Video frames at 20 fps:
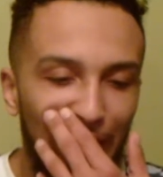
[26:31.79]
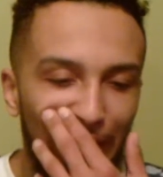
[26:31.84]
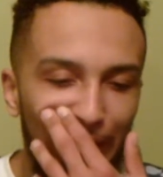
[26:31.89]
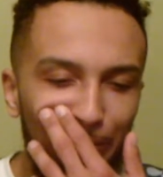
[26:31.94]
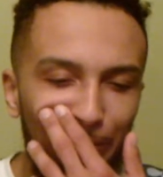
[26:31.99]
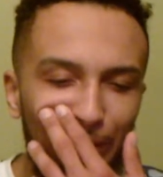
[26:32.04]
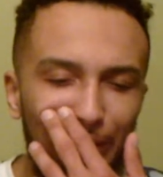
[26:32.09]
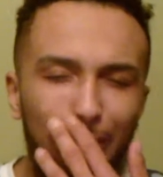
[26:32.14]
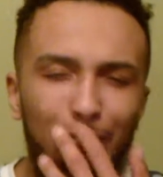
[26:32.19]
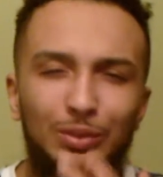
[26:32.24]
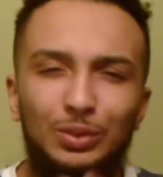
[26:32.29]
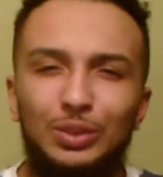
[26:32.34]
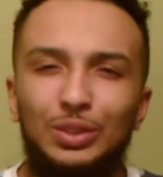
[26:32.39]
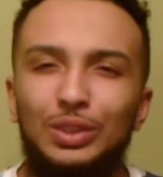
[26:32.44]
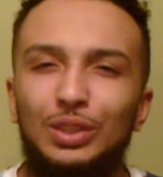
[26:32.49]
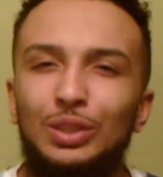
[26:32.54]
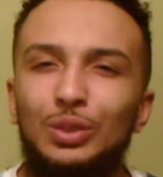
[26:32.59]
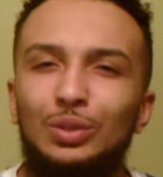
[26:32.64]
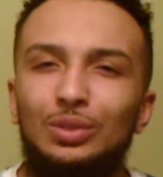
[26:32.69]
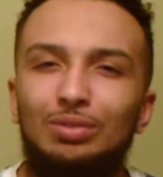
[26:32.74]
I believe it was
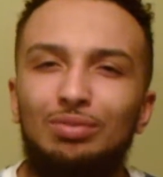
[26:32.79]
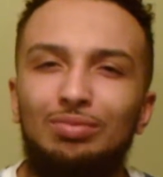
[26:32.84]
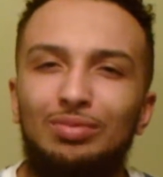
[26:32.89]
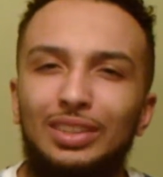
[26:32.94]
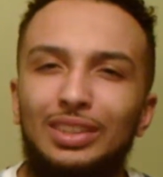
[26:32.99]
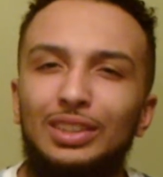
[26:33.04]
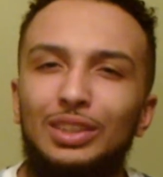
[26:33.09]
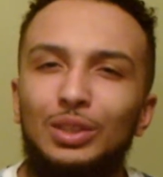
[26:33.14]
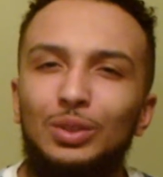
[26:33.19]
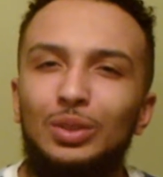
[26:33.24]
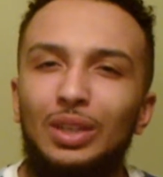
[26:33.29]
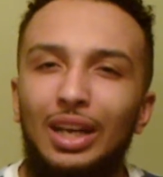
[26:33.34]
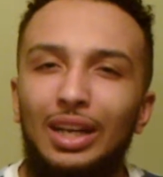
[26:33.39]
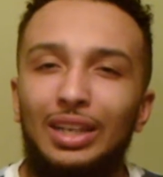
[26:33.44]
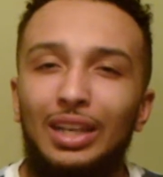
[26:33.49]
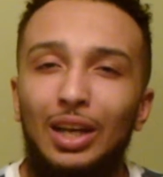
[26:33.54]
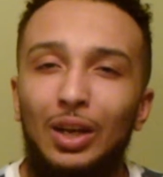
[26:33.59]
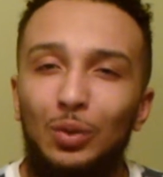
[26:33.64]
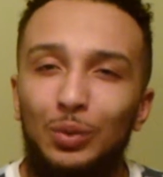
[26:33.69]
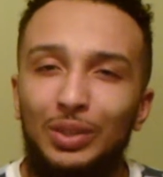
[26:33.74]
two
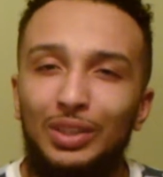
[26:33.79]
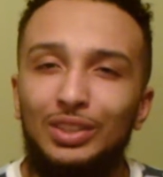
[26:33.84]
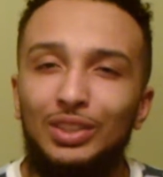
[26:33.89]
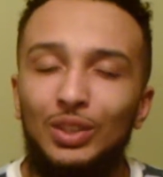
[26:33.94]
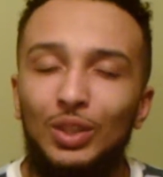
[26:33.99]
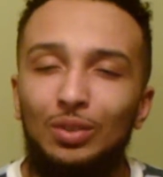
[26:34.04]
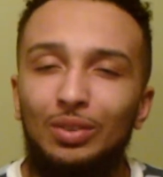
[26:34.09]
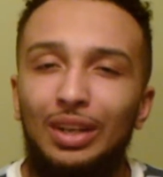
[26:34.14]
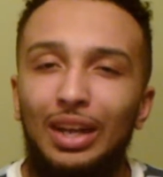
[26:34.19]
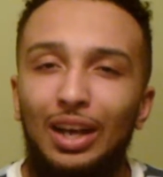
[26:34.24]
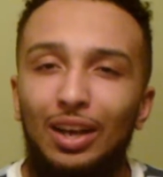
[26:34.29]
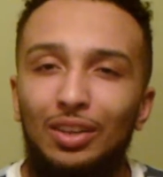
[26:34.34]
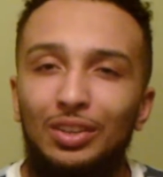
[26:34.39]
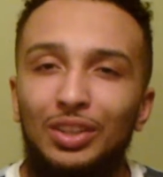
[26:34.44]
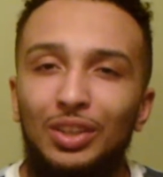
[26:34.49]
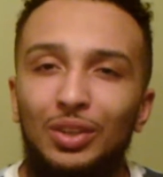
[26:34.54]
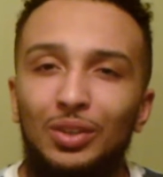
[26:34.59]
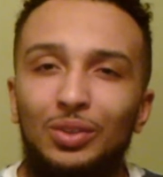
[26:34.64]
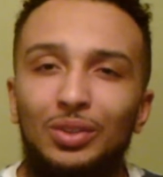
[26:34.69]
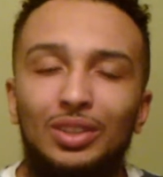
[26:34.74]
knockout wins over
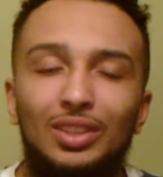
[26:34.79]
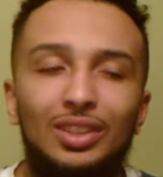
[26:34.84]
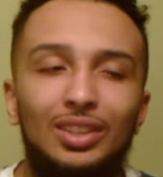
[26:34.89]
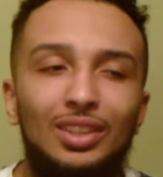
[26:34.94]
Aldo.